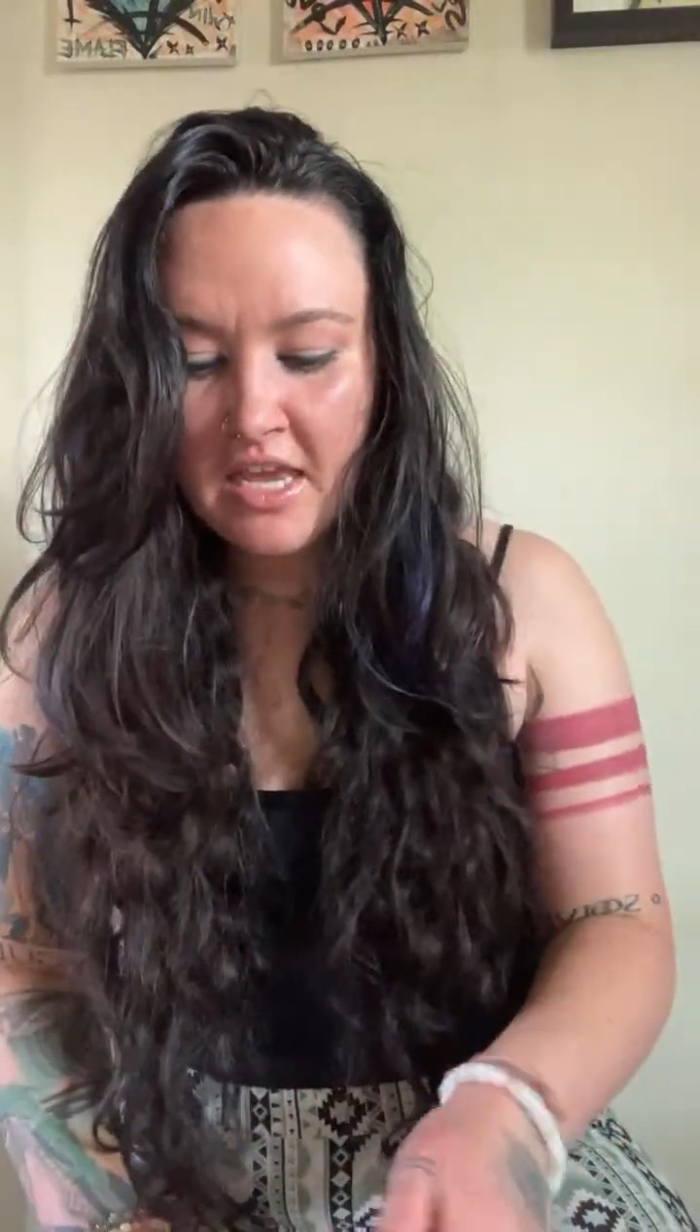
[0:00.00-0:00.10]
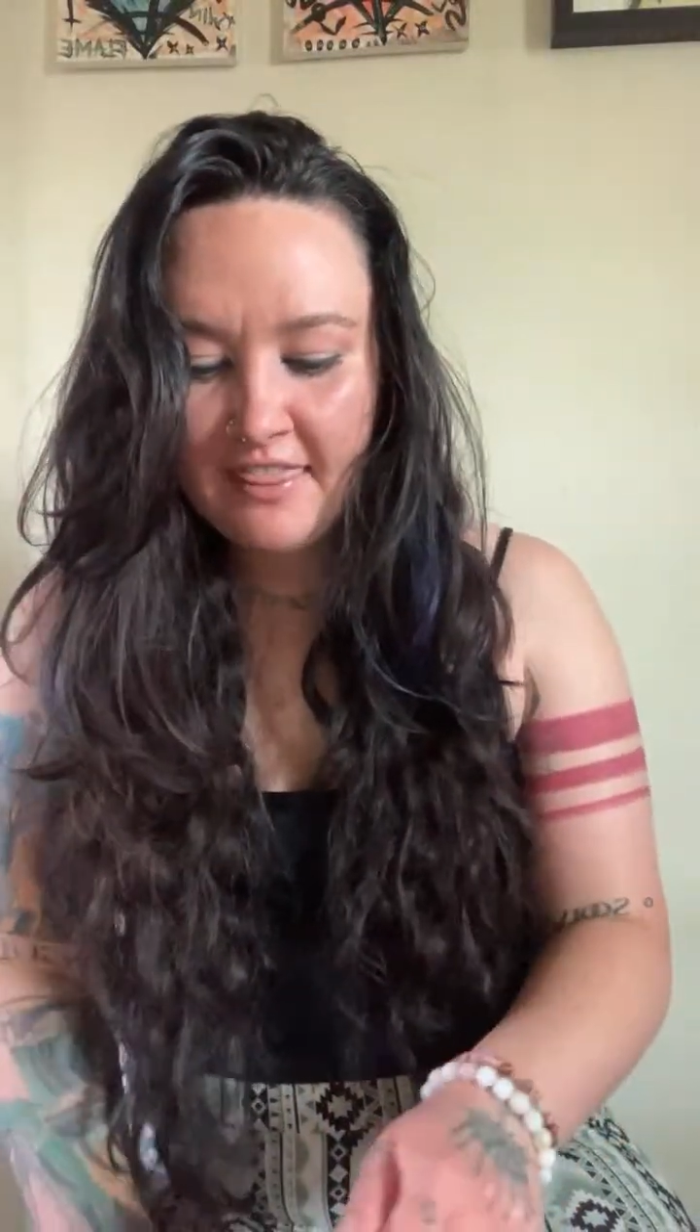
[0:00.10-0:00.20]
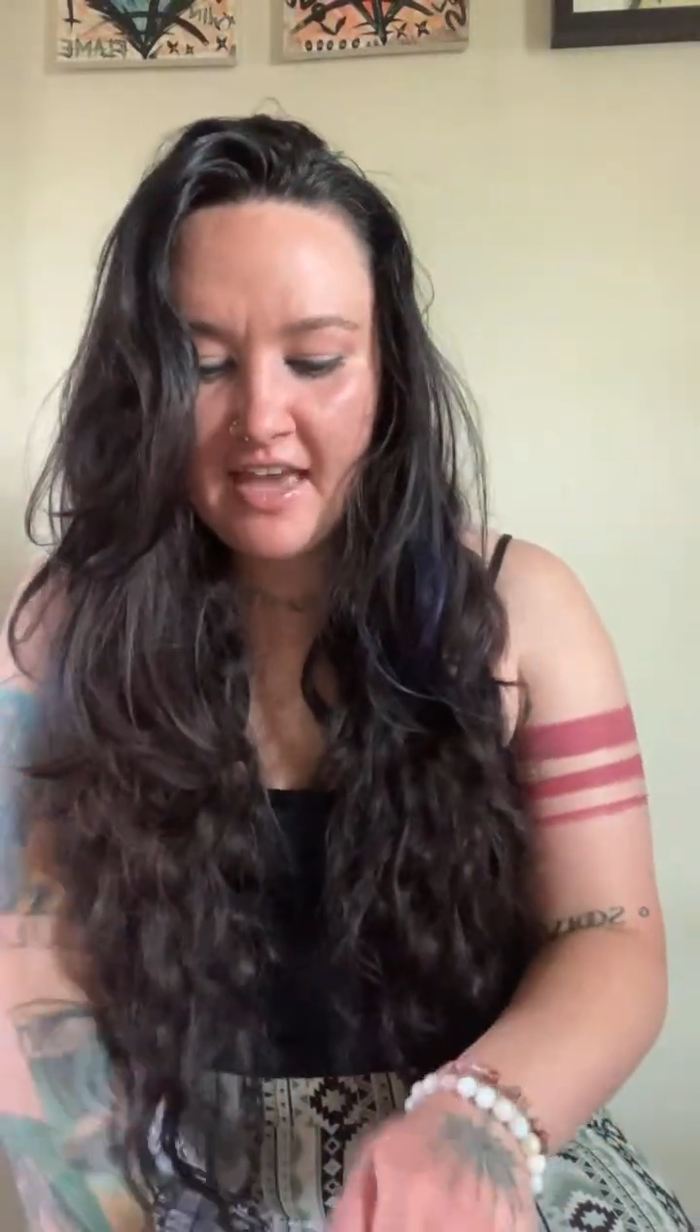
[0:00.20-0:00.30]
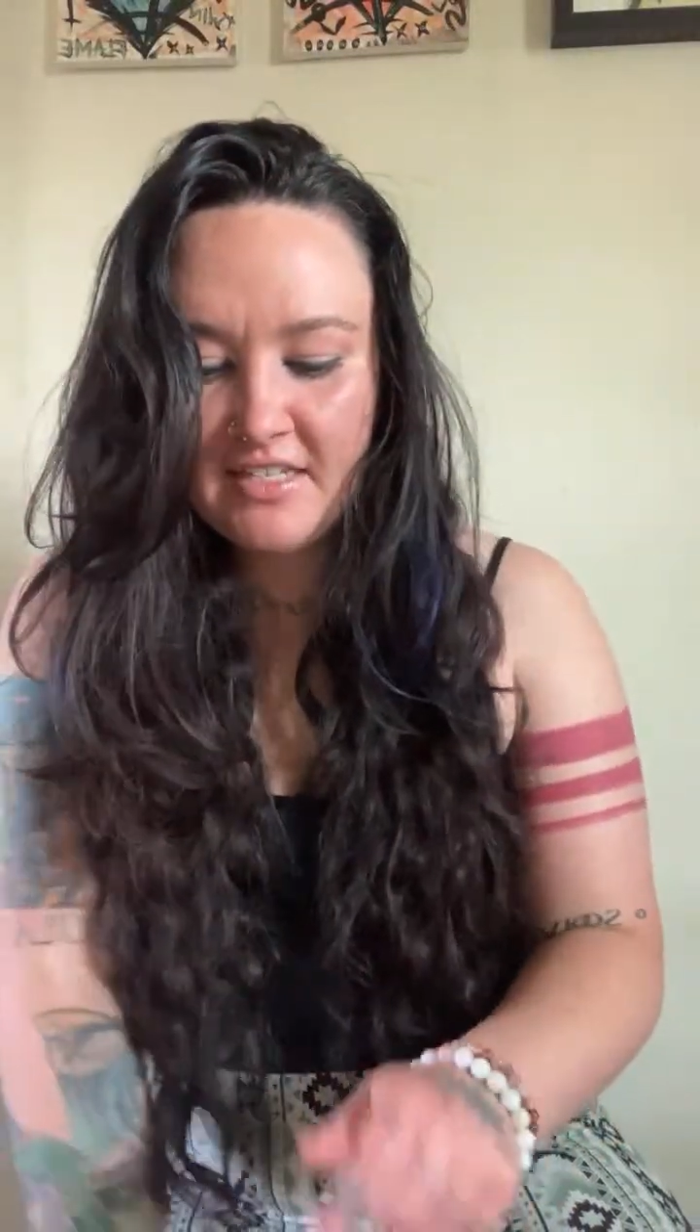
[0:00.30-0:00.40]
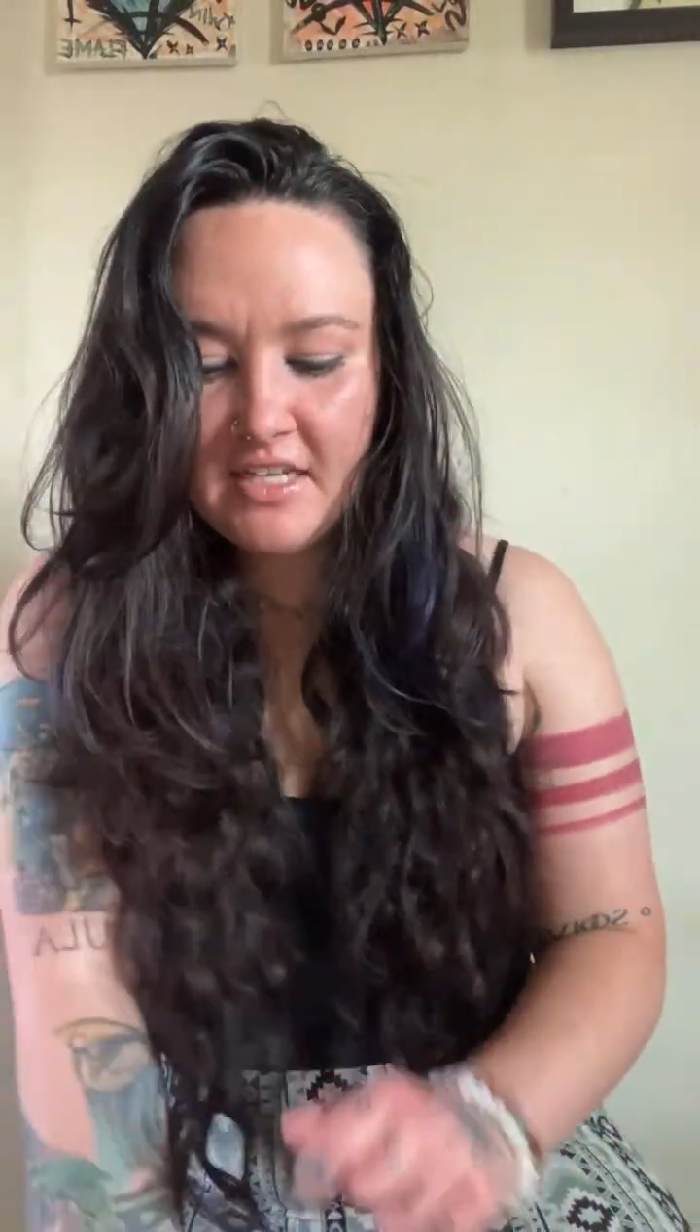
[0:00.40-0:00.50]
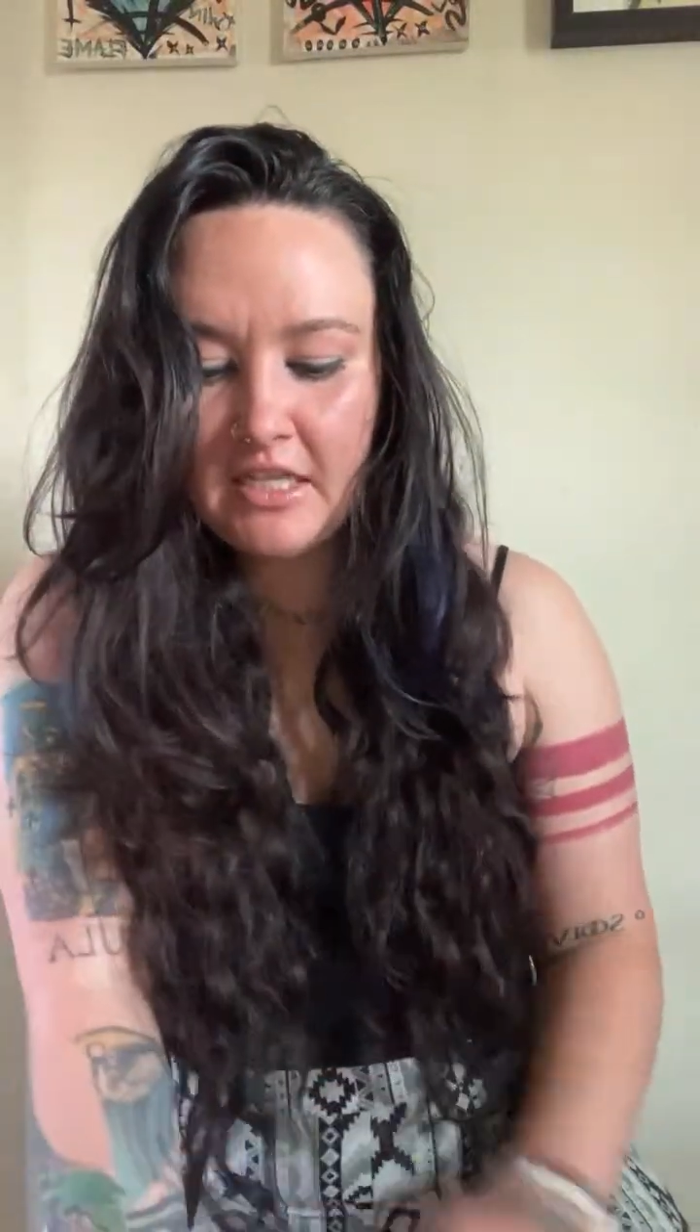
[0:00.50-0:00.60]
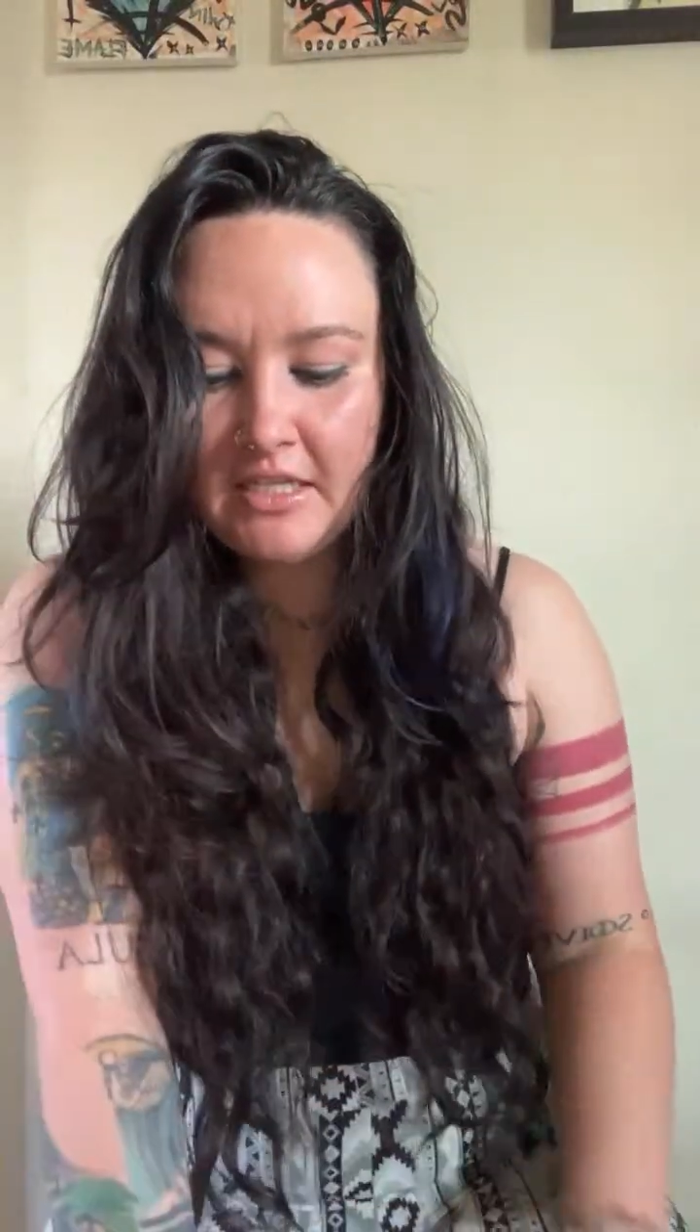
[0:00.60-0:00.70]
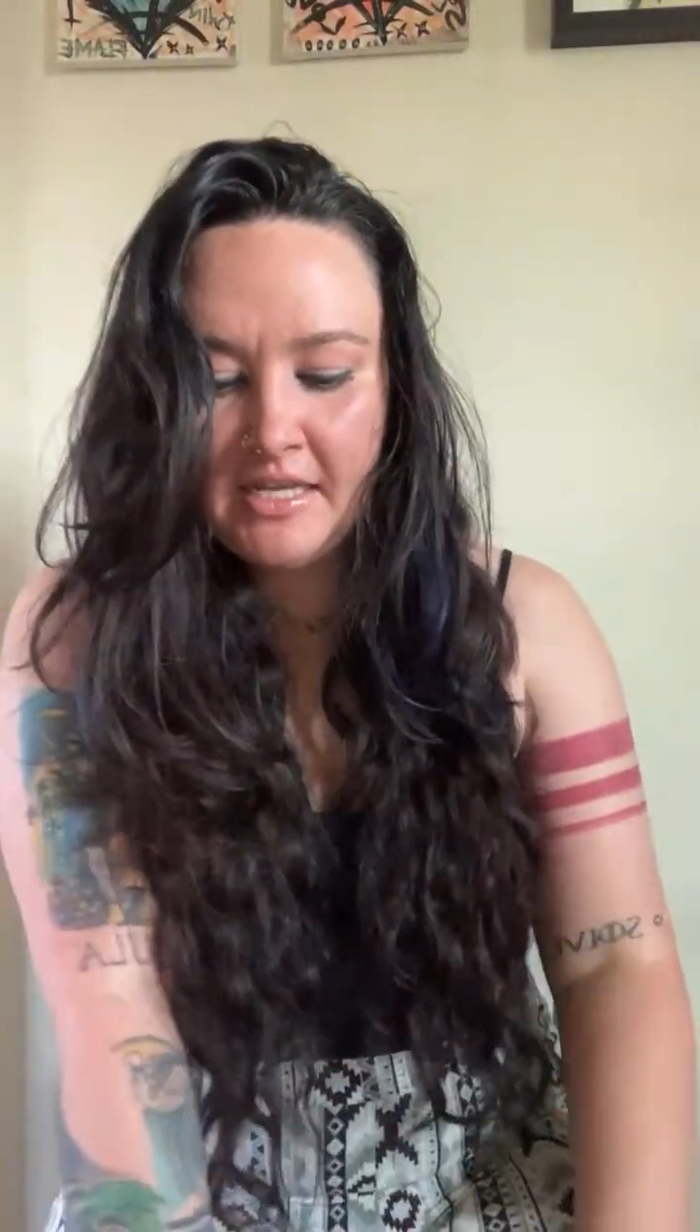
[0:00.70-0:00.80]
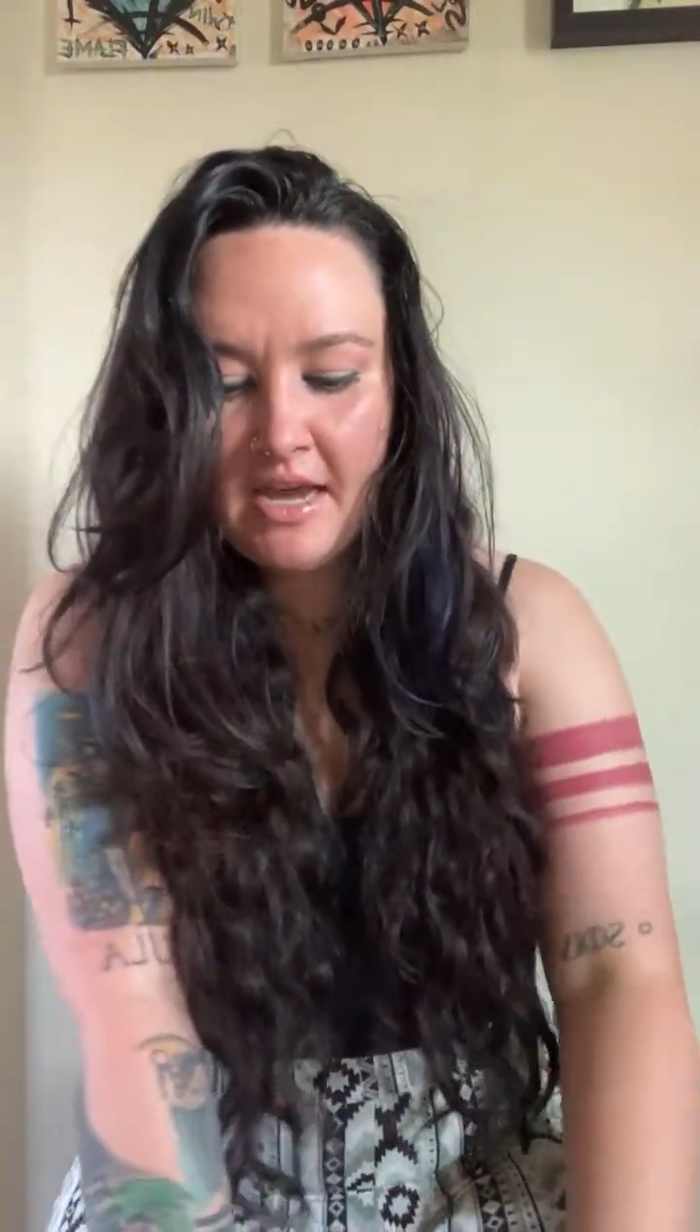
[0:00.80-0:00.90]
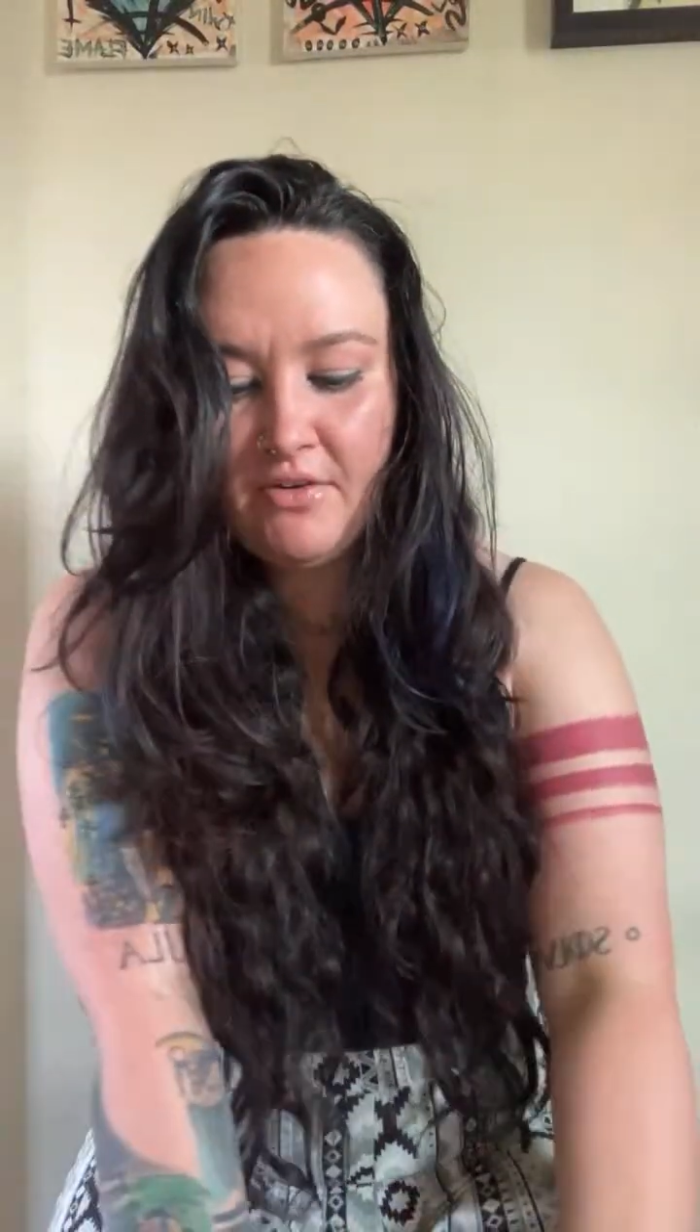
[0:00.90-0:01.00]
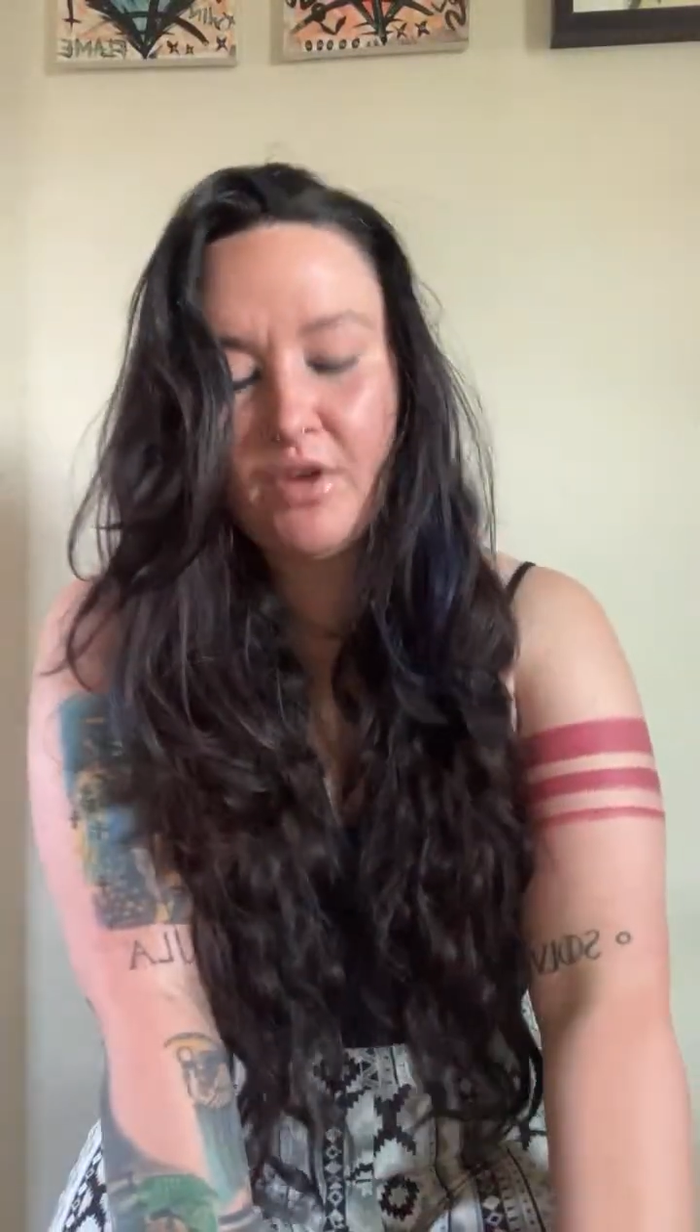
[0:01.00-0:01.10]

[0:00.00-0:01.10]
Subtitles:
They had to clean out